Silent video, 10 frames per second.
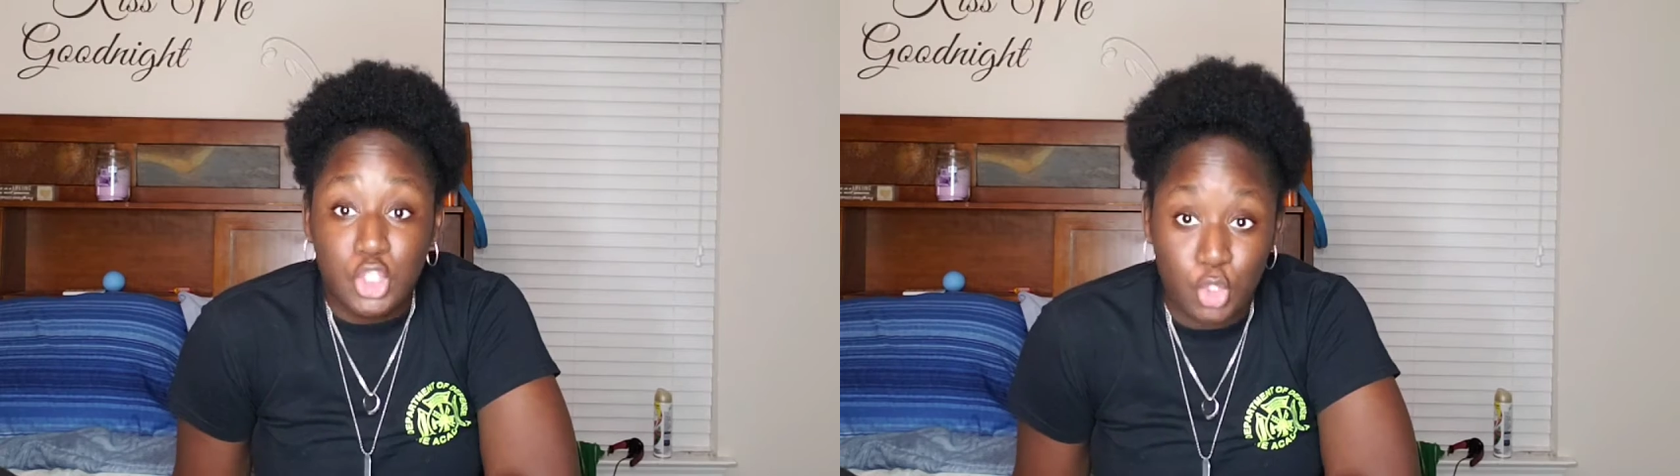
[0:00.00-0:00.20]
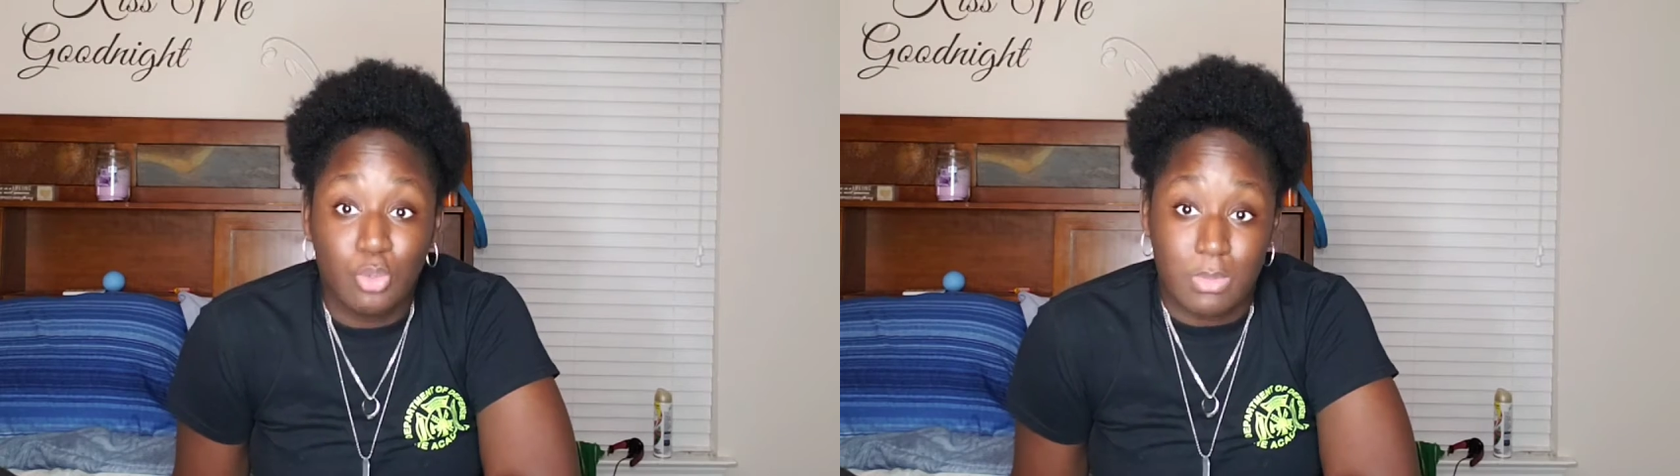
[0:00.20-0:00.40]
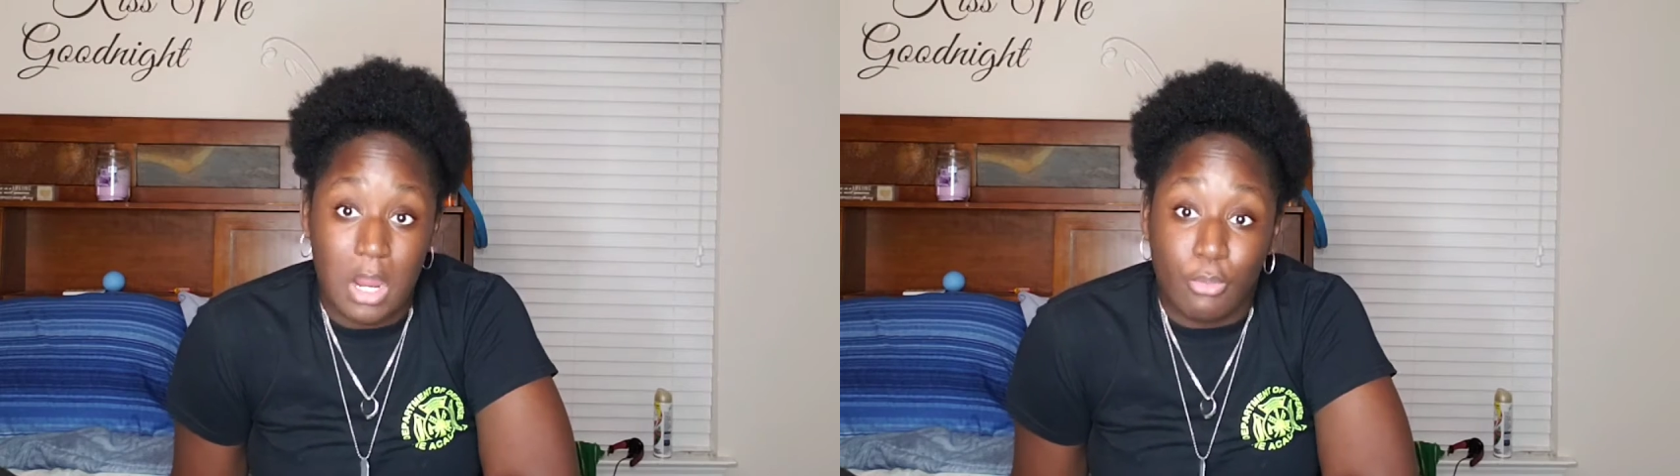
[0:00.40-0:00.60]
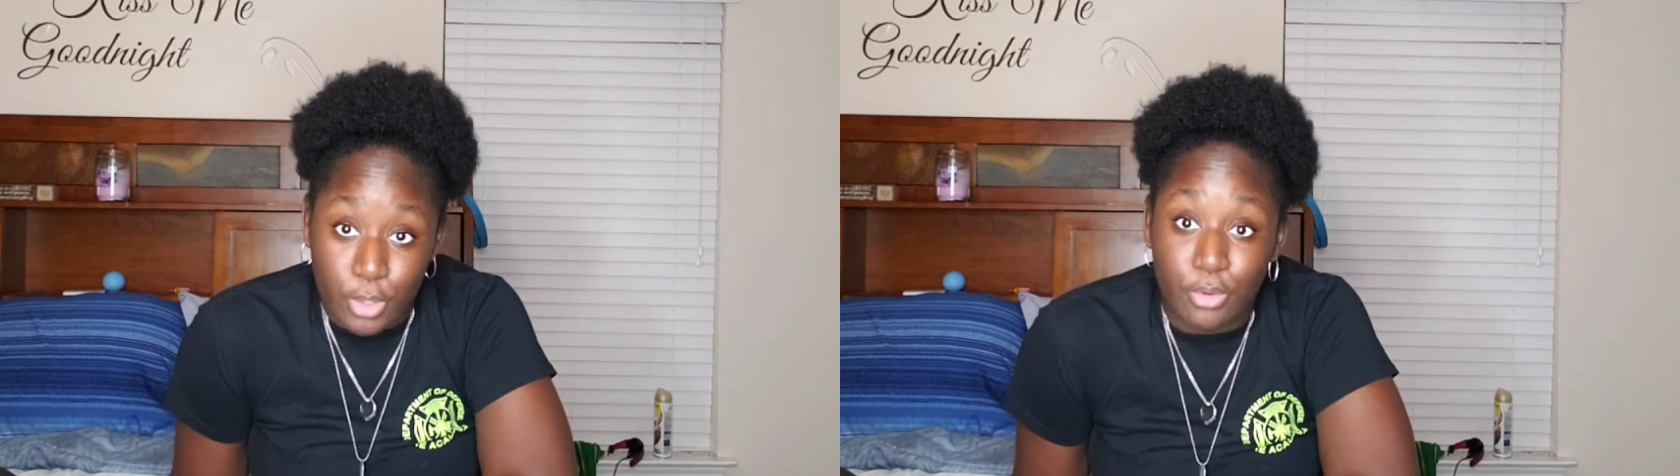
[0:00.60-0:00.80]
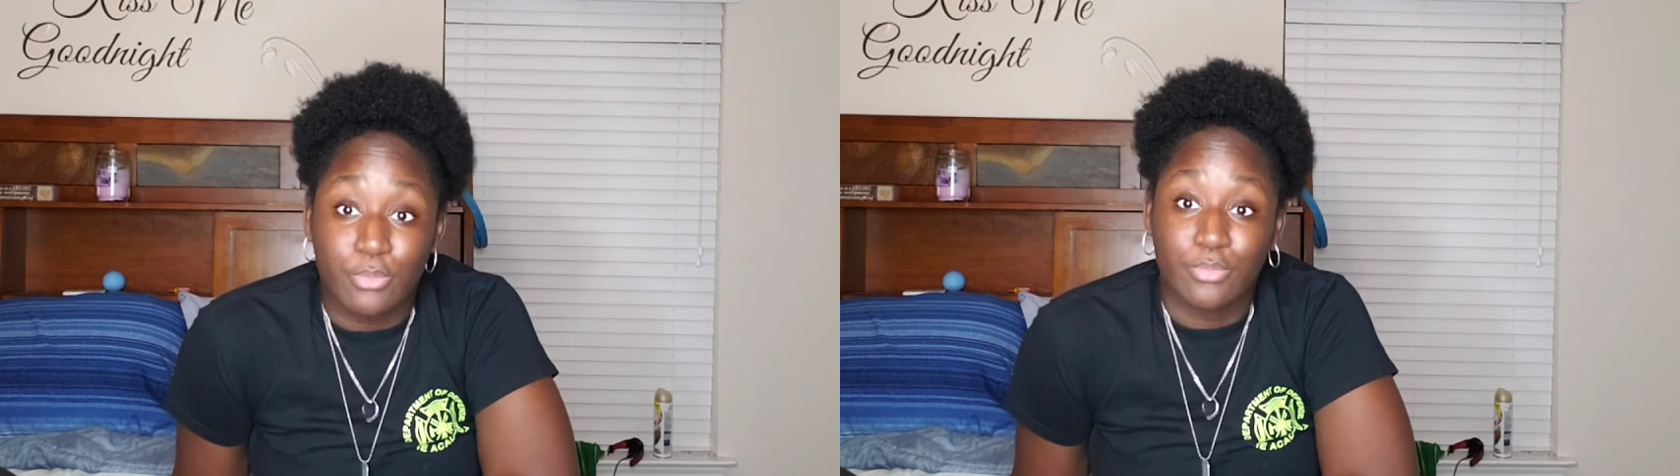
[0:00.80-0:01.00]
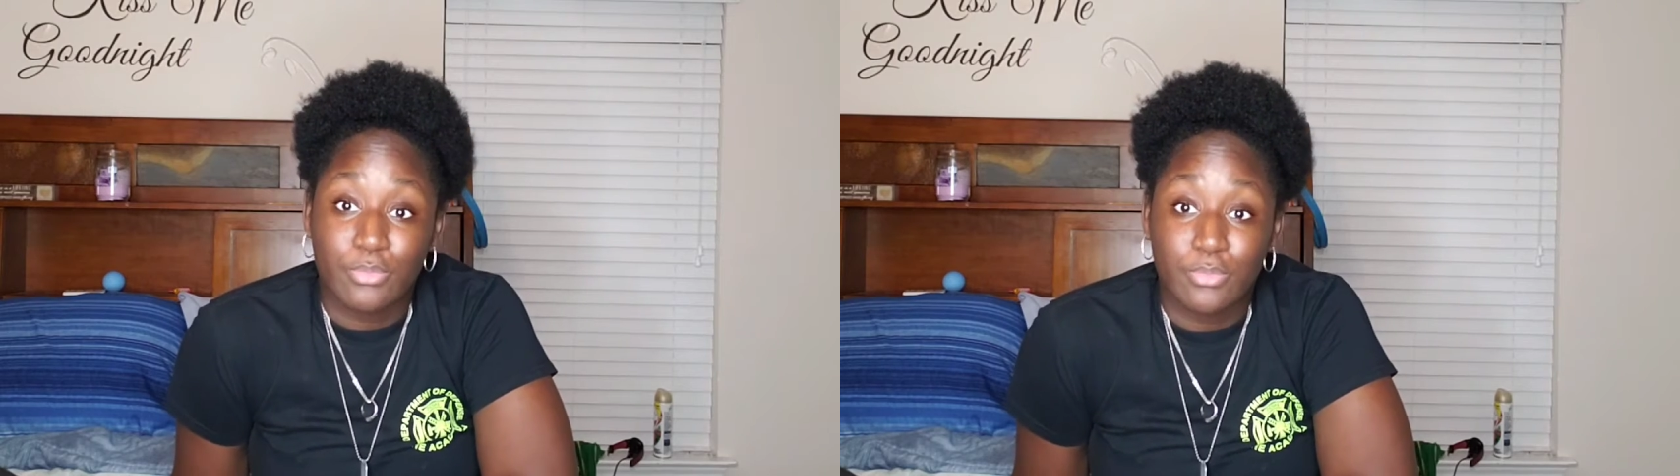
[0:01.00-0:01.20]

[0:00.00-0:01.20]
tomorrow.